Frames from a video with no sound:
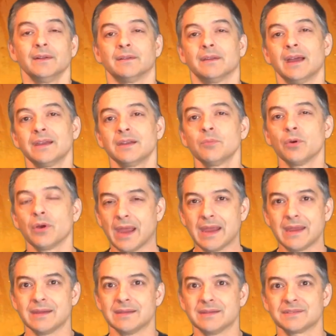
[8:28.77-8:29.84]
Lie number
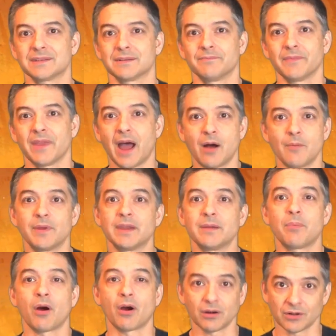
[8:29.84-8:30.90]
eight is how many
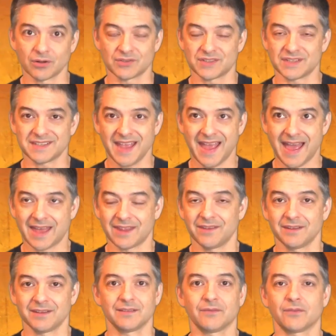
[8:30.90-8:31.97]
partners he's had.
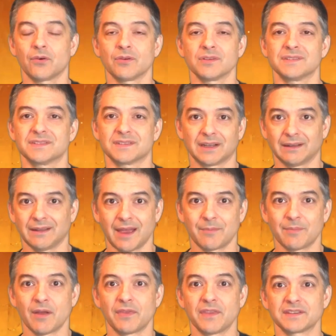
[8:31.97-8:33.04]
Of course he's going to lie
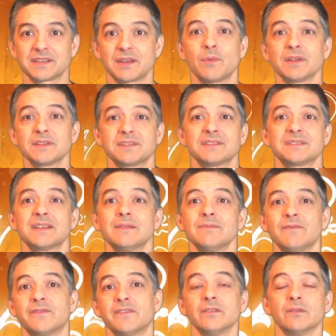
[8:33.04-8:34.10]
about this. He wants to
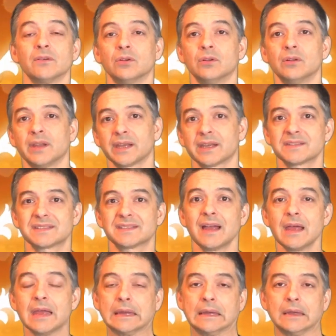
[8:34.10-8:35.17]
seem virile, like a
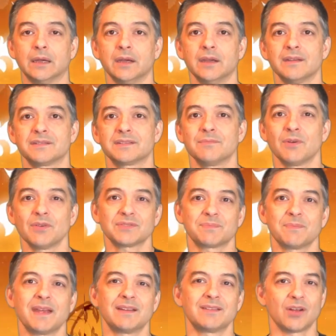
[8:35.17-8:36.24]
stud. See, most
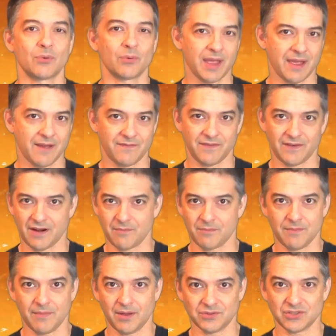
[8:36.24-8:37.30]
men don't have very
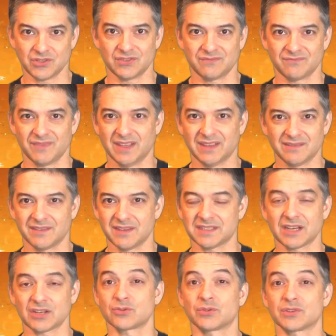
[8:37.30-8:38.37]
much in the
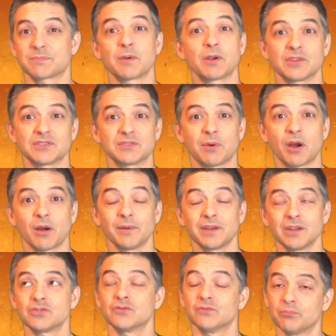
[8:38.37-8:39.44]
sexual experience
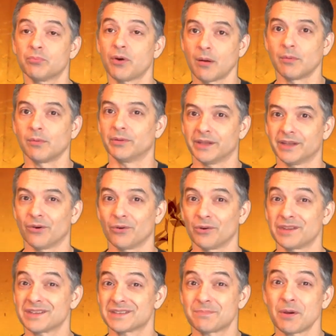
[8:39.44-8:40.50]
department, as you probably
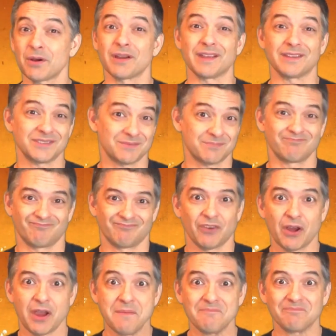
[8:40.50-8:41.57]
already experienced,
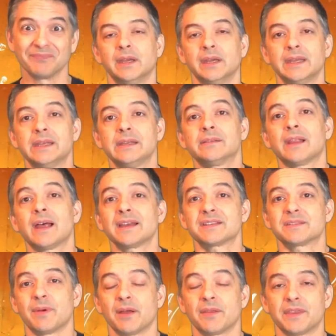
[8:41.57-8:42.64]
right? He
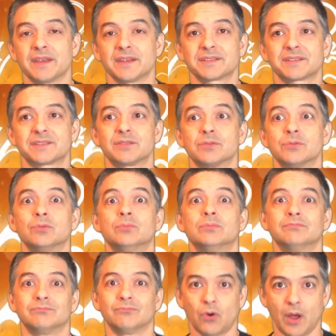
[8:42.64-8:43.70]
lies about this
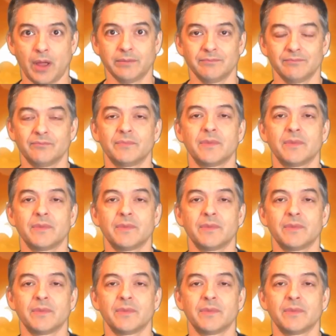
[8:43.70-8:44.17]
to what?